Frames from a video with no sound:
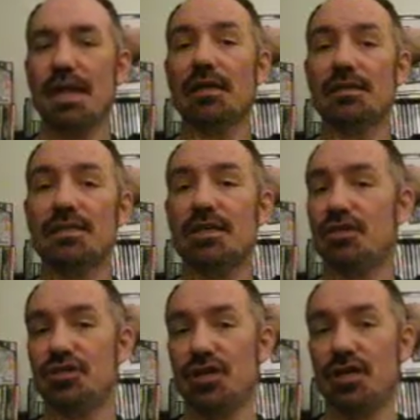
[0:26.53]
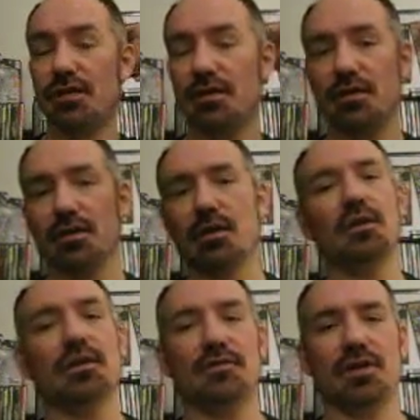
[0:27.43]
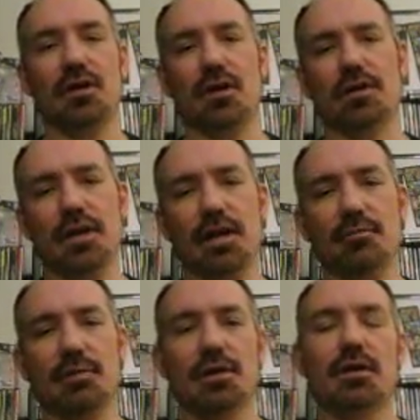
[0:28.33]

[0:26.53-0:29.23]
LCG, a living card game.